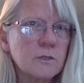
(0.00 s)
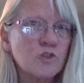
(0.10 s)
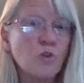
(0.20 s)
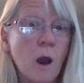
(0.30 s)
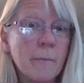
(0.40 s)

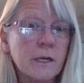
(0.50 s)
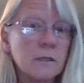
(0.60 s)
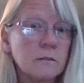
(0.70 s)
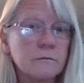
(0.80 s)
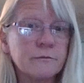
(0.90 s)

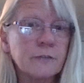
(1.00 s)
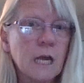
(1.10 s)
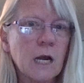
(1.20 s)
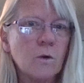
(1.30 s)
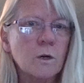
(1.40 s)
tropical
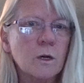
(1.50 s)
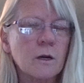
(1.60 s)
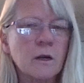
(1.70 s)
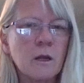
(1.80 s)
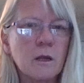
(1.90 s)

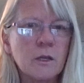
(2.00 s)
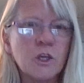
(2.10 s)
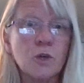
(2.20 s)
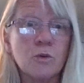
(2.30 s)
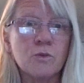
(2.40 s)
flower
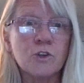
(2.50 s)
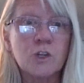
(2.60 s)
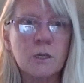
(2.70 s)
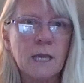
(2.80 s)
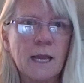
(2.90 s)

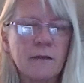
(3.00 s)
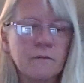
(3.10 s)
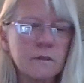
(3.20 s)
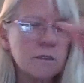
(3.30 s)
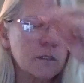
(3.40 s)
huge
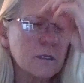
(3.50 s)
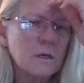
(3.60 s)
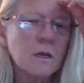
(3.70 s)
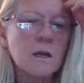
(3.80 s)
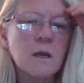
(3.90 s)
canvas,
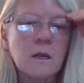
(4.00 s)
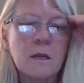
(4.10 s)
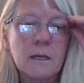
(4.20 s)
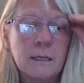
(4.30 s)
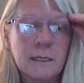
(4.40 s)

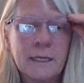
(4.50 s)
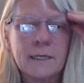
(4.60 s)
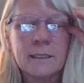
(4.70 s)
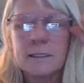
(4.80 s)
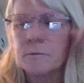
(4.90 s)

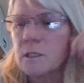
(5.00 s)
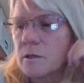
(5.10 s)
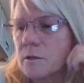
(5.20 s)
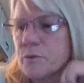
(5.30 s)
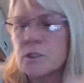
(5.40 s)
and I'm
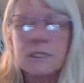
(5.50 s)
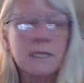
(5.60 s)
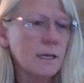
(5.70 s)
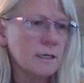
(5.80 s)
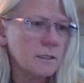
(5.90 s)
going to put
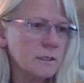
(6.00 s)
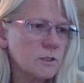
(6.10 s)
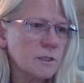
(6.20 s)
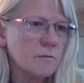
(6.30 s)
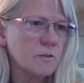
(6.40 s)
that into
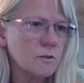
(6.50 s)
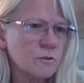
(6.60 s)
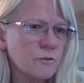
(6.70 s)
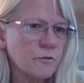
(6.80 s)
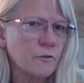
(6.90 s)
some of
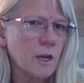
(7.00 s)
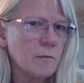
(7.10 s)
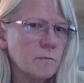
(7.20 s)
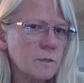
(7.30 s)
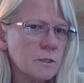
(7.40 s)
those
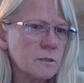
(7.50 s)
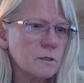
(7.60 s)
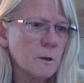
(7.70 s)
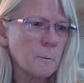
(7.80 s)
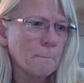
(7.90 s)
frames.
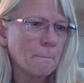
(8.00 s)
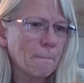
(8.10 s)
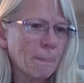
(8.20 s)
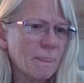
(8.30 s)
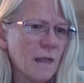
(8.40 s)
So
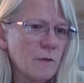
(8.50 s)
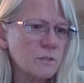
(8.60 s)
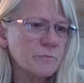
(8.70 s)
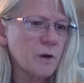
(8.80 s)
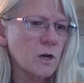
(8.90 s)
that
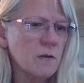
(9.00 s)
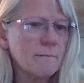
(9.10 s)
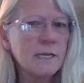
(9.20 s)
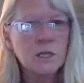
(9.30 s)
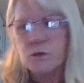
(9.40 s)
was part of my